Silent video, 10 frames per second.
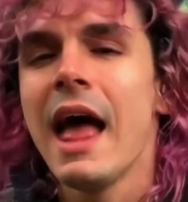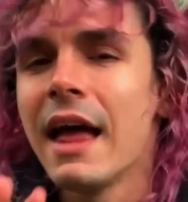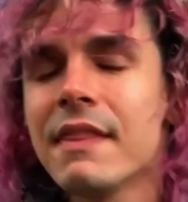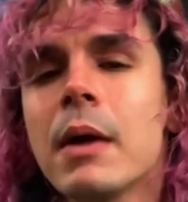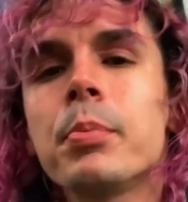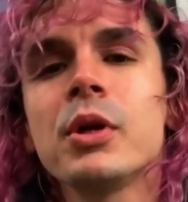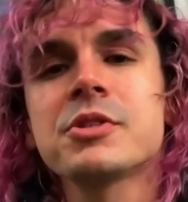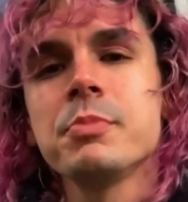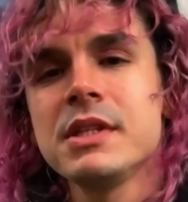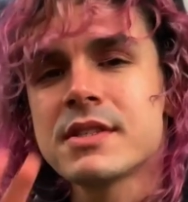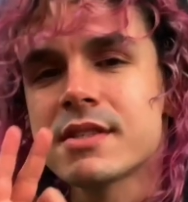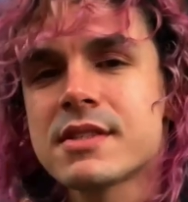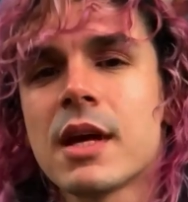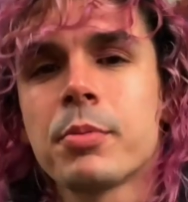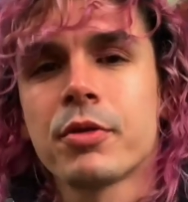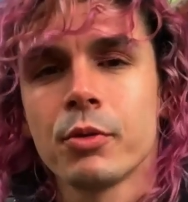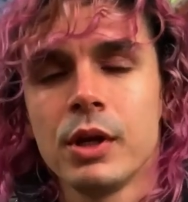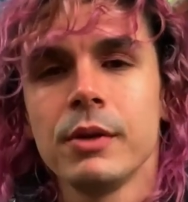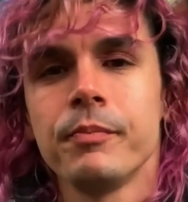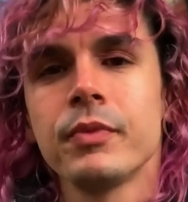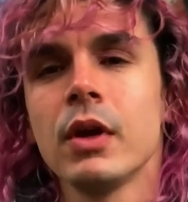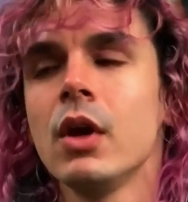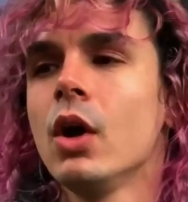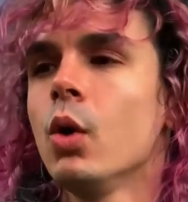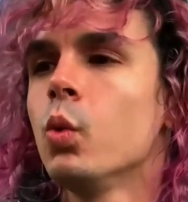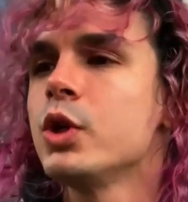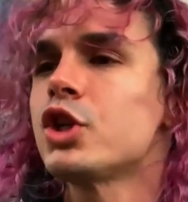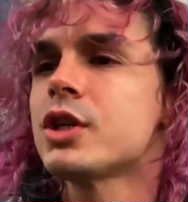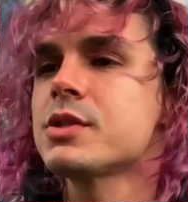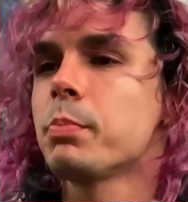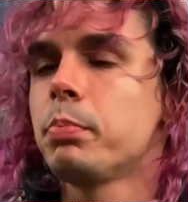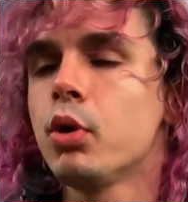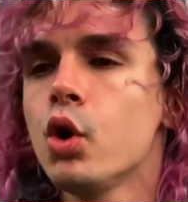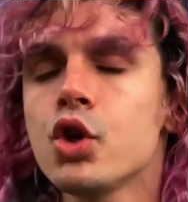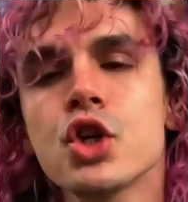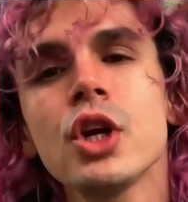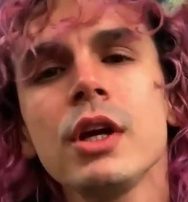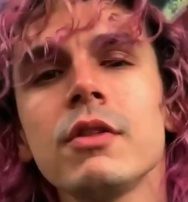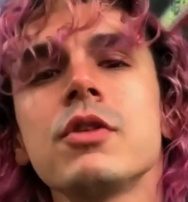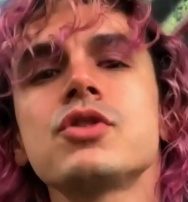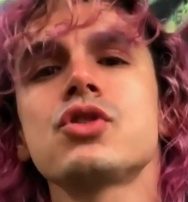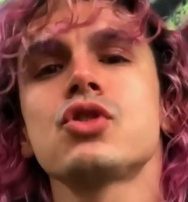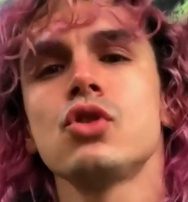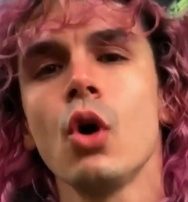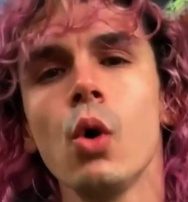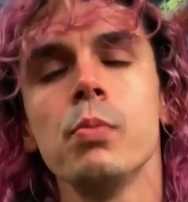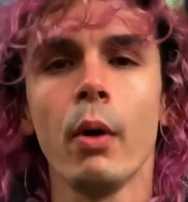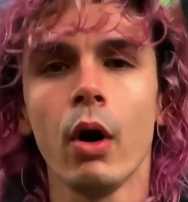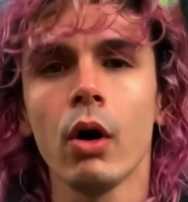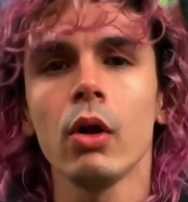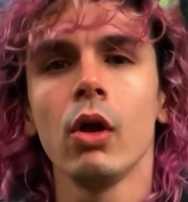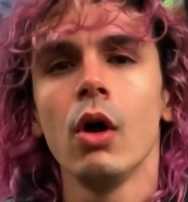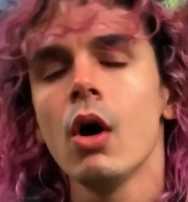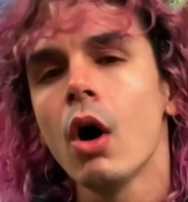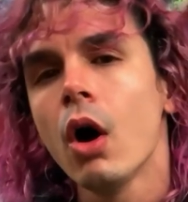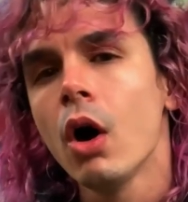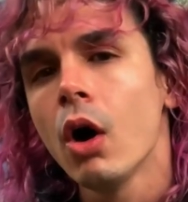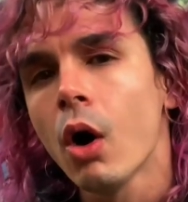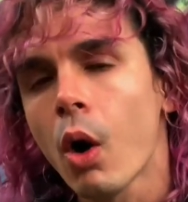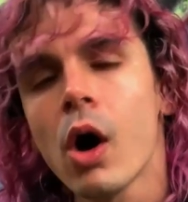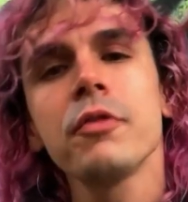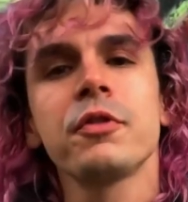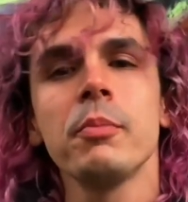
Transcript: And that brings me to step 3, which is pushing the snowball off the